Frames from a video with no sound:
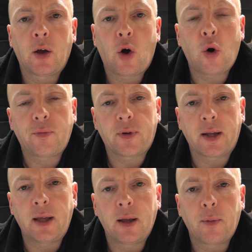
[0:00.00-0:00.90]

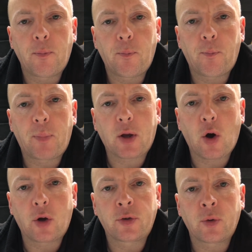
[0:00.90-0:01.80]
Hopefully,
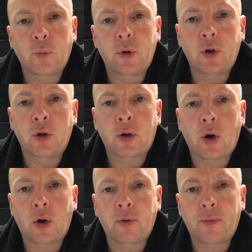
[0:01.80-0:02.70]
because we do it
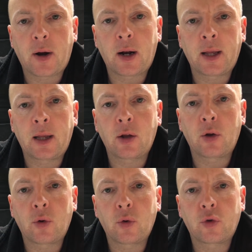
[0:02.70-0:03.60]
on a fairly
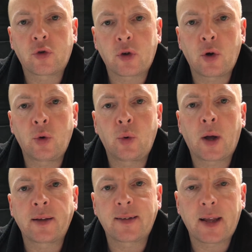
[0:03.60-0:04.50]
slow
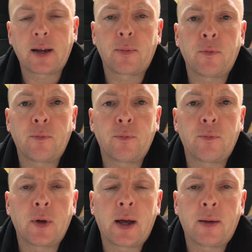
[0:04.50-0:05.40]
and steady
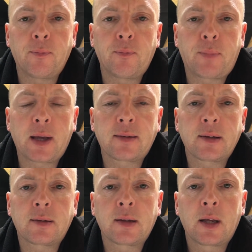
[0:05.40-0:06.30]

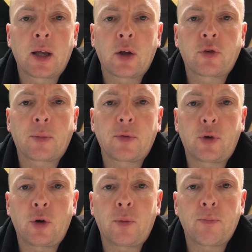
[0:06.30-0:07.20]
basis, some of
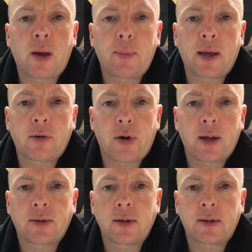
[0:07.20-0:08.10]
you may be
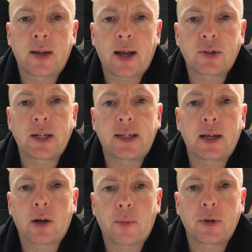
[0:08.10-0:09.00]
interested to actually
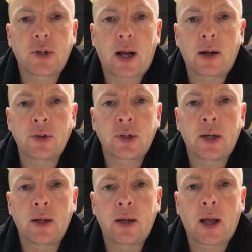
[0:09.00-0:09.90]
take up the challenge
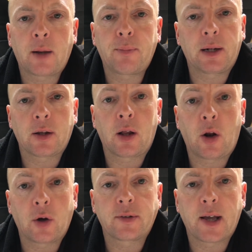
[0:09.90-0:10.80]
and build it
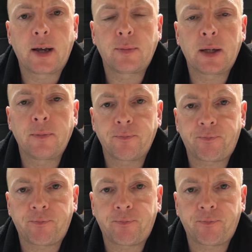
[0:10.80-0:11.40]
alongside me.